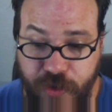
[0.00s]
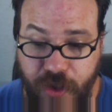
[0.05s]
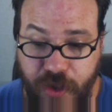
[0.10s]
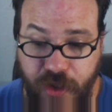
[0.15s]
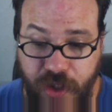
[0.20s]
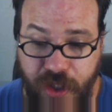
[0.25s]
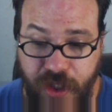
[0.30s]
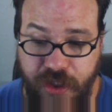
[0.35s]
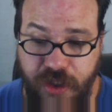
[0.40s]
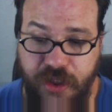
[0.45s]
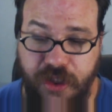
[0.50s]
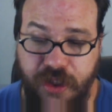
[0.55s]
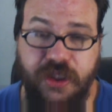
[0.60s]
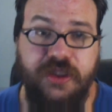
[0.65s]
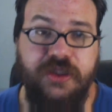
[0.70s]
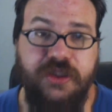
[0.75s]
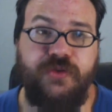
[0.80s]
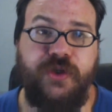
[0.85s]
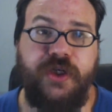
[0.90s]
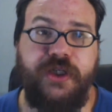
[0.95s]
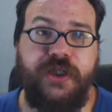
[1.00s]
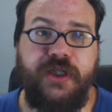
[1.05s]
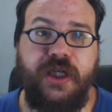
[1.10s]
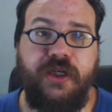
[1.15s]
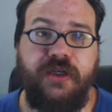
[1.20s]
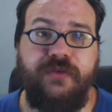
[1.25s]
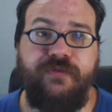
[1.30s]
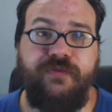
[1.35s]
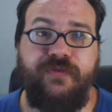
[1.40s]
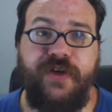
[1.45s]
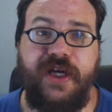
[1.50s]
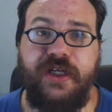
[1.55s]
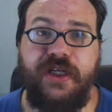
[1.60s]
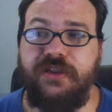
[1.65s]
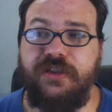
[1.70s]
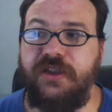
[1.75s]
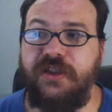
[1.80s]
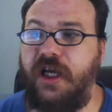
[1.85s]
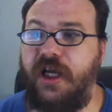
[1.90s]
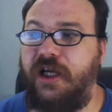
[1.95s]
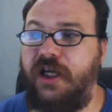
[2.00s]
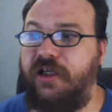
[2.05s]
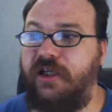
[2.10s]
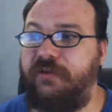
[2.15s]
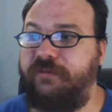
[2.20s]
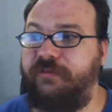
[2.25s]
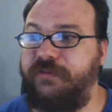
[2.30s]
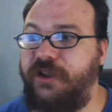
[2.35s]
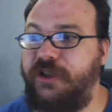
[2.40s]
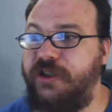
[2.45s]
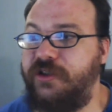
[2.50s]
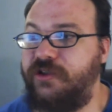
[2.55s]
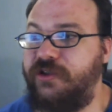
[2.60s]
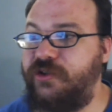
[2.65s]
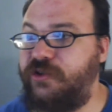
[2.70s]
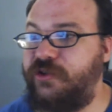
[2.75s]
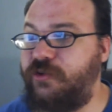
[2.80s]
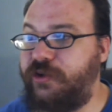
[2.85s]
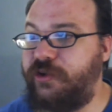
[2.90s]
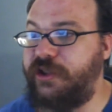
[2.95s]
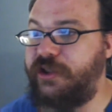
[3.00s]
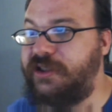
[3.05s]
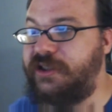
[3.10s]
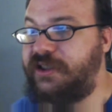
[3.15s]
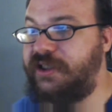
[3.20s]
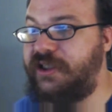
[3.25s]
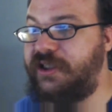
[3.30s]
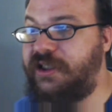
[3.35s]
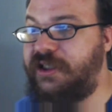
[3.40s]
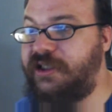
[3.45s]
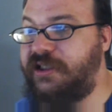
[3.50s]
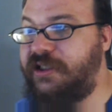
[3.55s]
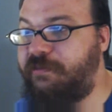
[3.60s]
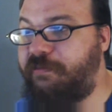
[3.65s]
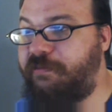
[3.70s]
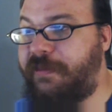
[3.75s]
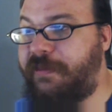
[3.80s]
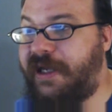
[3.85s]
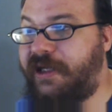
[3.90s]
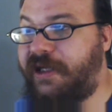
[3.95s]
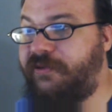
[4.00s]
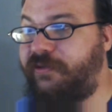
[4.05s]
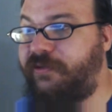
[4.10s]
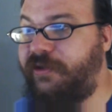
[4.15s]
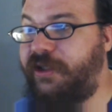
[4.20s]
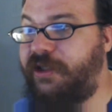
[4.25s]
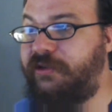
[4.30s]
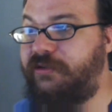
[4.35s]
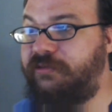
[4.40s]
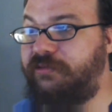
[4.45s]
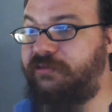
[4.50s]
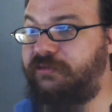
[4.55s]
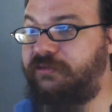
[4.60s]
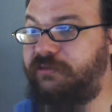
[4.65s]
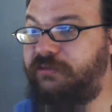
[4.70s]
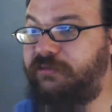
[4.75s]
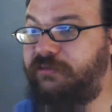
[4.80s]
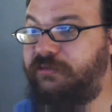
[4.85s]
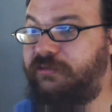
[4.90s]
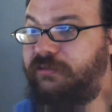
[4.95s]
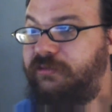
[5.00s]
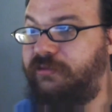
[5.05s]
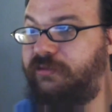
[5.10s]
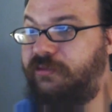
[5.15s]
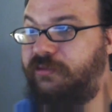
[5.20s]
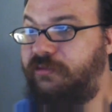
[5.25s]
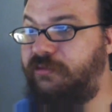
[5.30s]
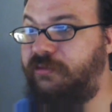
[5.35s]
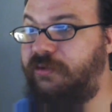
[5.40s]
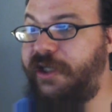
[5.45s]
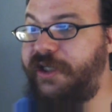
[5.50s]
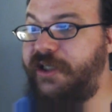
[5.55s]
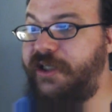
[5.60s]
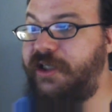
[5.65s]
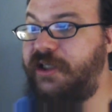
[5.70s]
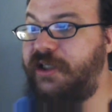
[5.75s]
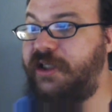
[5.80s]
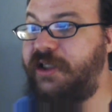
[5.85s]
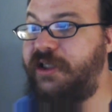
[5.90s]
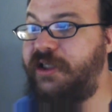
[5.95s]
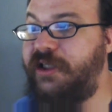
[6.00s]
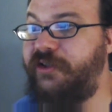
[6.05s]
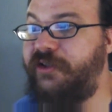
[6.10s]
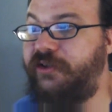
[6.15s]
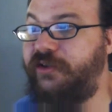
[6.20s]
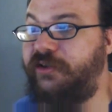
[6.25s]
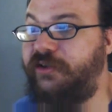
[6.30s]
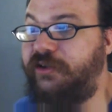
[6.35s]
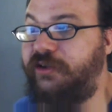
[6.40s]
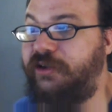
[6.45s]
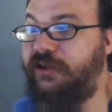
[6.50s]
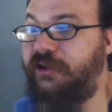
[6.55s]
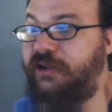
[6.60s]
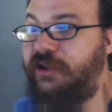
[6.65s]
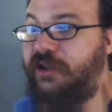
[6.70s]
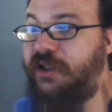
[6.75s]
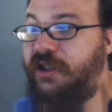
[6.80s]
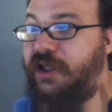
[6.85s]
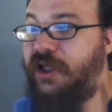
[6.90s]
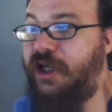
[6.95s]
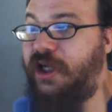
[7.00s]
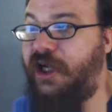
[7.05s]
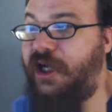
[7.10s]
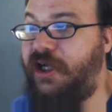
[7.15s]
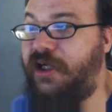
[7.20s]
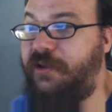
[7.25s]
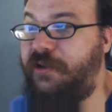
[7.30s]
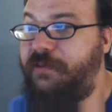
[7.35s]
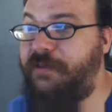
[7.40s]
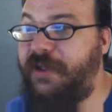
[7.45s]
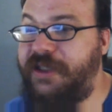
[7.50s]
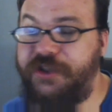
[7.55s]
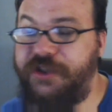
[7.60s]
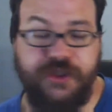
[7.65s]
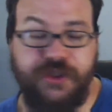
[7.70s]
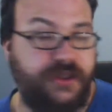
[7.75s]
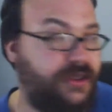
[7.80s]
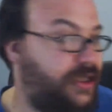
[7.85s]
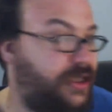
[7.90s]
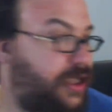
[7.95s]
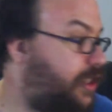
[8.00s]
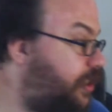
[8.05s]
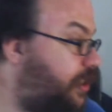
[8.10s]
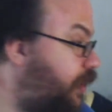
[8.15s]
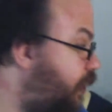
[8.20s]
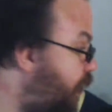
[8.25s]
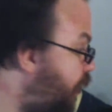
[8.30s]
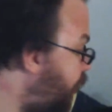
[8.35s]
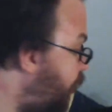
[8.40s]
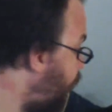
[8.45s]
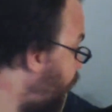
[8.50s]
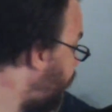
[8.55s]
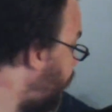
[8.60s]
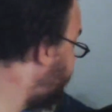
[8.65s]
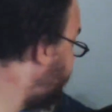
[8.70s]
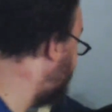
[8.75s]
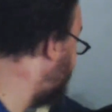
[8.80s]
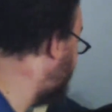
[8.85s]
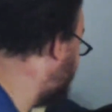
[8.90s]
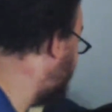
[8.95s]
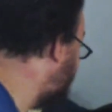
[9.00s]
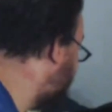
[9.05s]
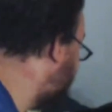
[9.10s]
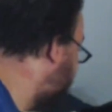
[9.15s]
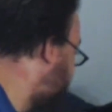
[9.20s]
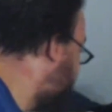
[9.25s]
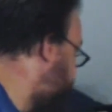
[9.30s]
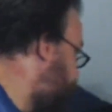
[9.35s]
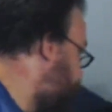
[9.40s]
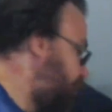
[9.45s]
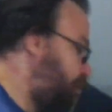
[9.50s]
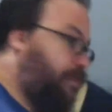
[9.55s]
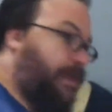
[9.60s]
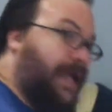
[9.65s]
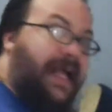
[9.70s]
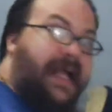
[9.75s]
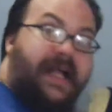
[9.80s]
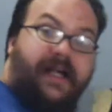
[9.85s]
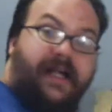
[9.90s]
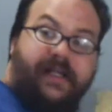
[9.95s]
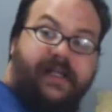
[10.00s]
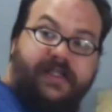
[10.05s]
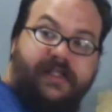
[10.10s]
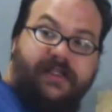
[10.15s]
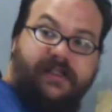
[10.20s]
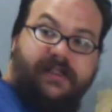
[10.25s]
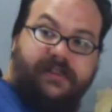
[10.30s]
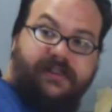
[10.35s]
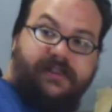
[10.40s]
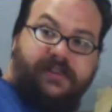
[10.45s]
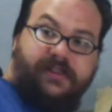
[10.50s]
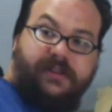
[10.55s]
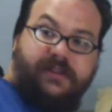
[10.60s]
doing a lot of things right now. And in fact, you can sort of see it in the background right here. I just got a bag